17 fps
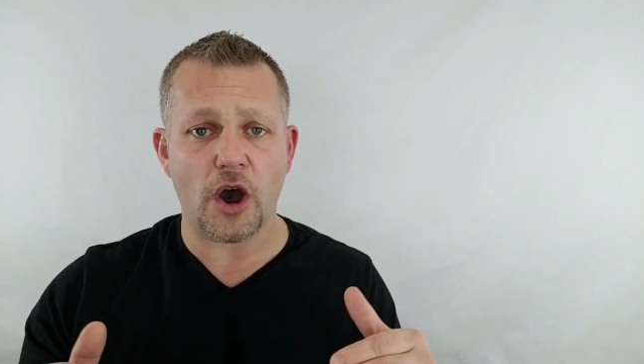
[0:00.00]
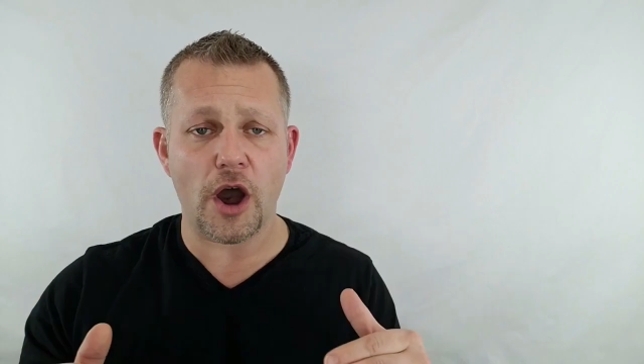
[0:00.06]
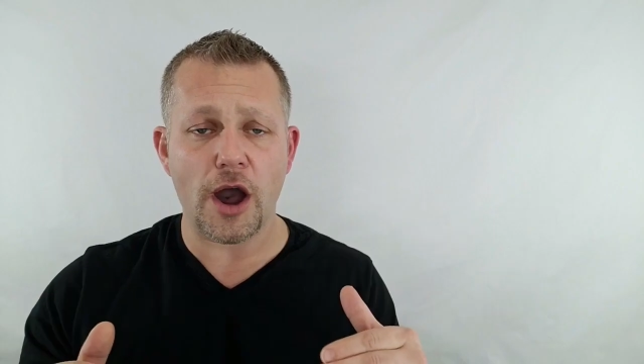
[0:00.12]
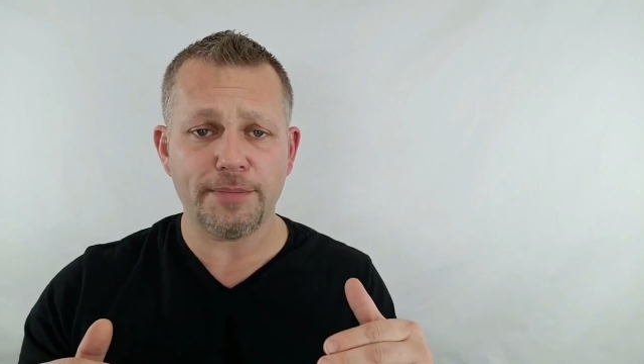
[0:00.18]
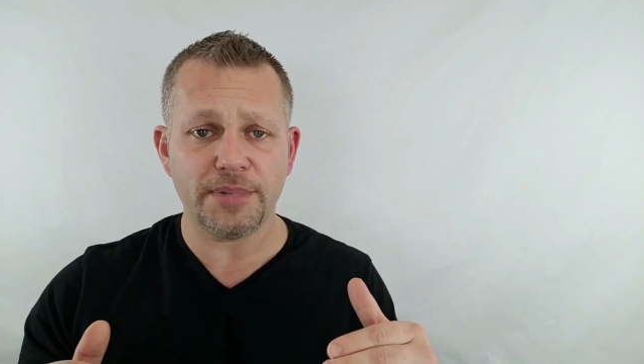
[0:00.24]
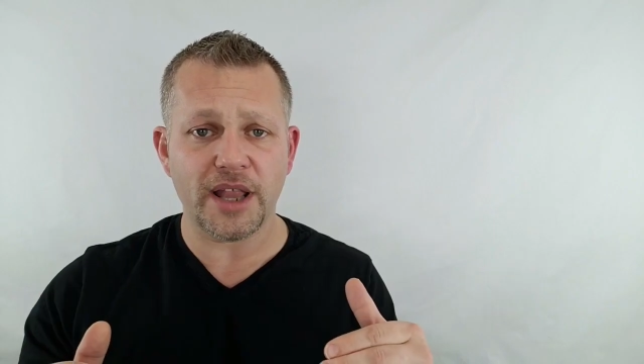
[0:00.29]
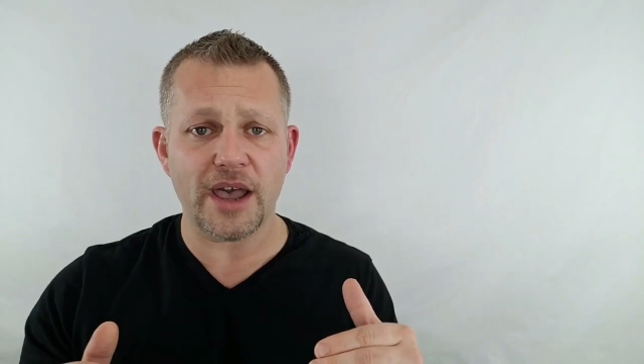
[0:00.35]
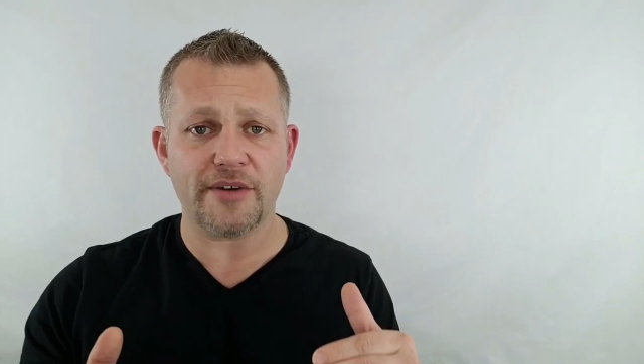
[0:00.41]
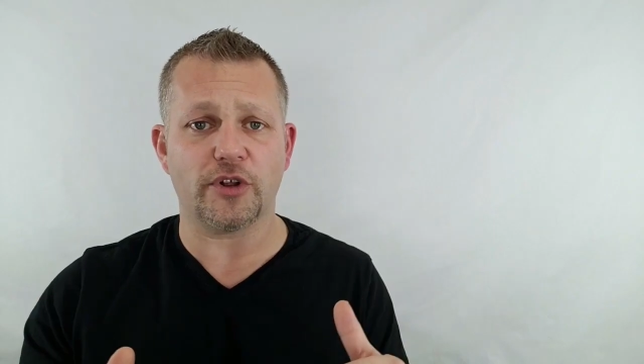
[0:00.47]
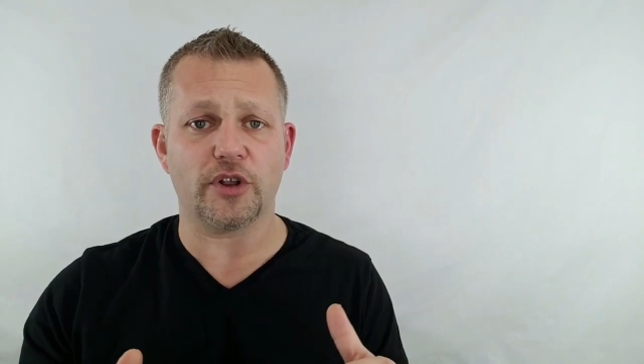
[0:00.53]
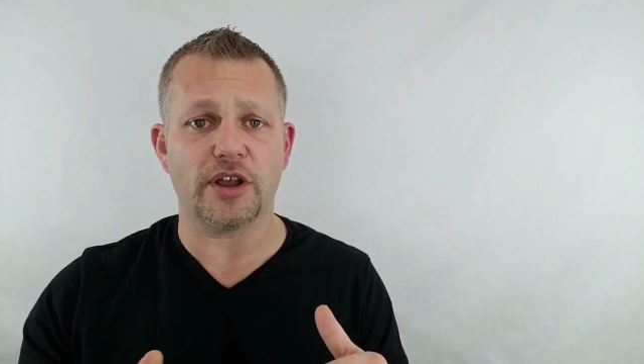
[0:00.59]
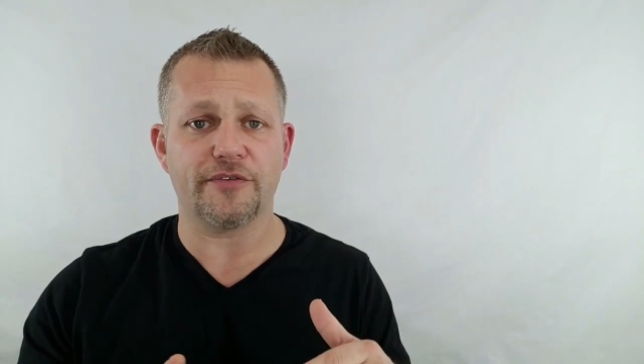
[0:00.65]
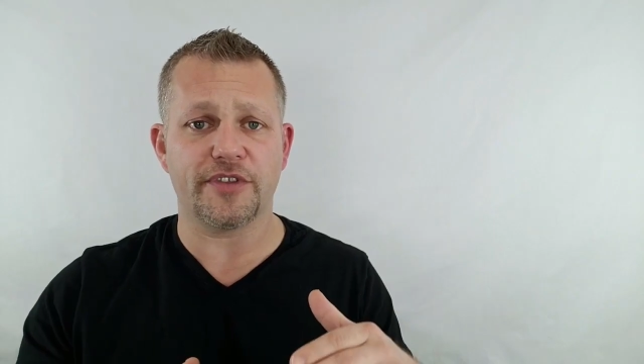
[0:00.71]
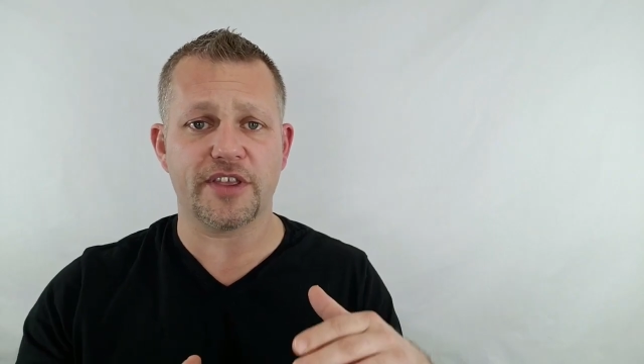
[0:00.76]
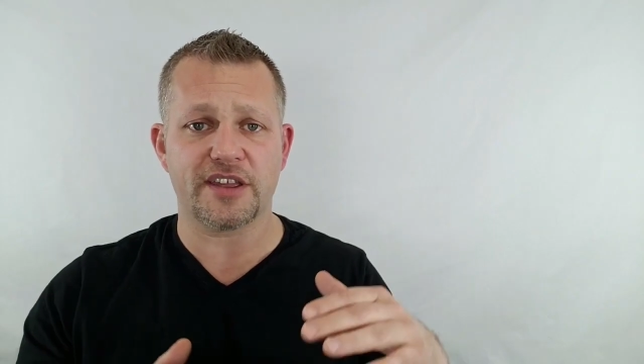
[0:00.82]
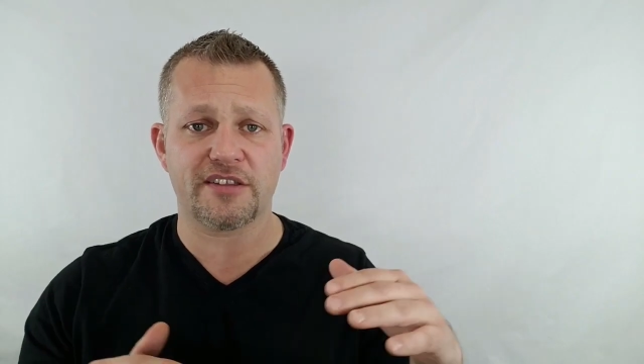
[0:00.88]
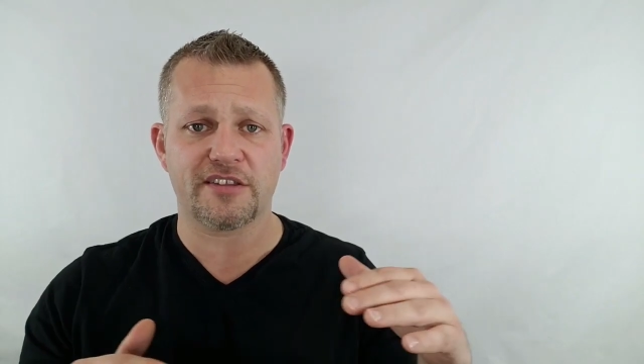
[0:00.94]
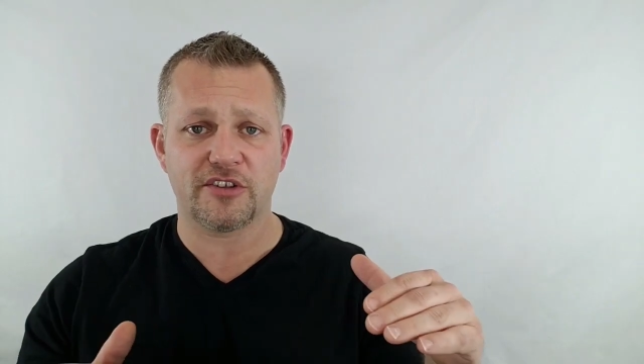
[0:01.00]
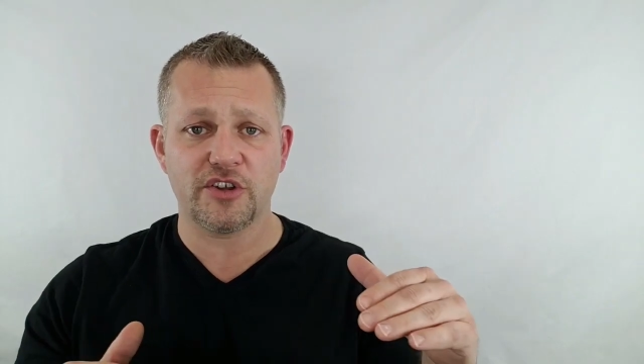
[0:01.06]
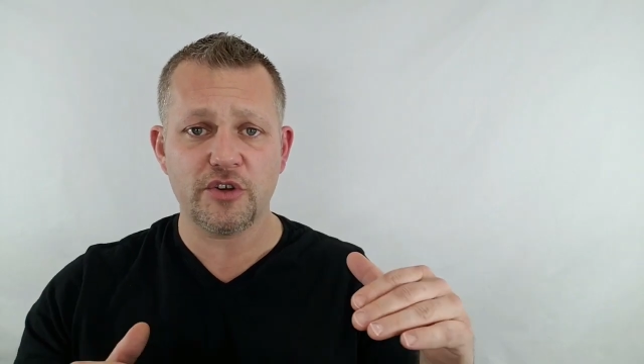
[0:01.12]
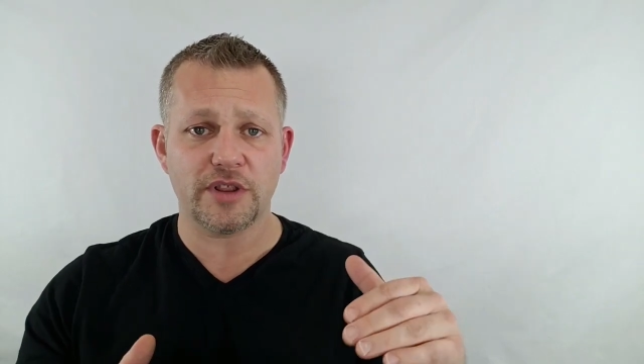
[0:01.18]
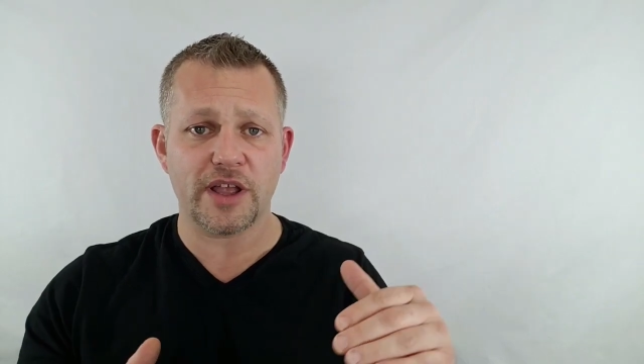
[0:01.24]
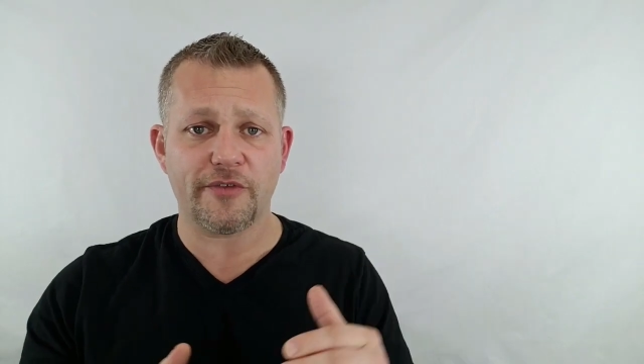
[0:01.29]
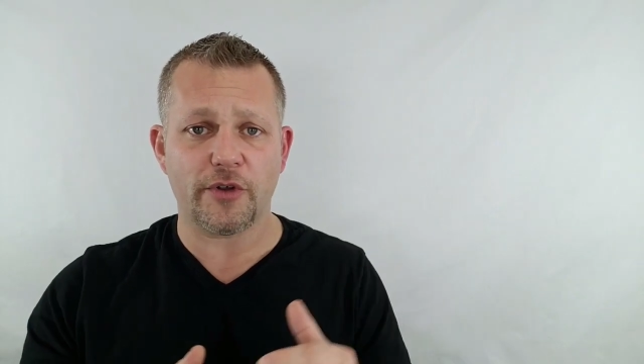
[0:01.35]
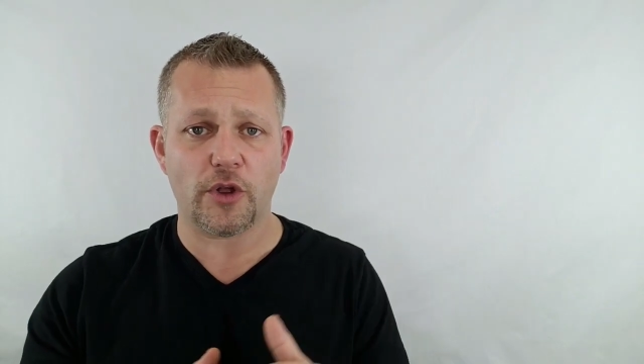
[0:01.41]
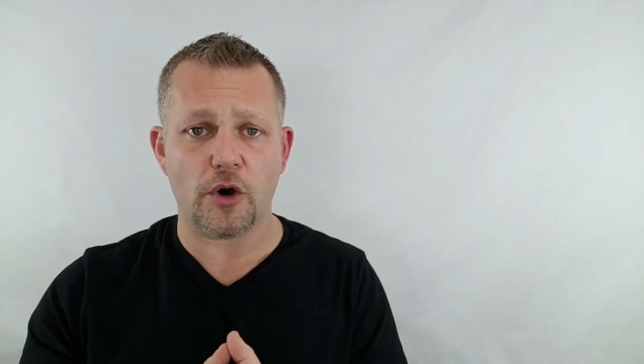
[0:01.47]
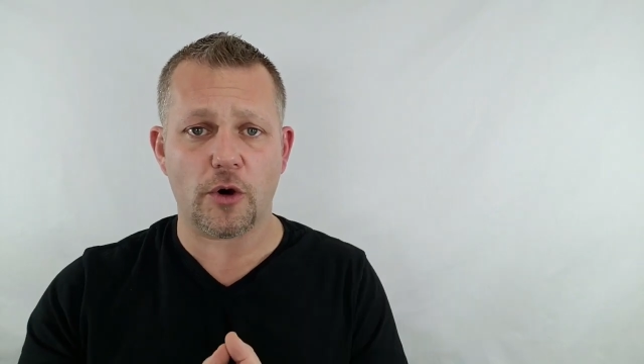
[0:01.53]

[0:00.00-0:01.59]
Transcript: top level of this two-level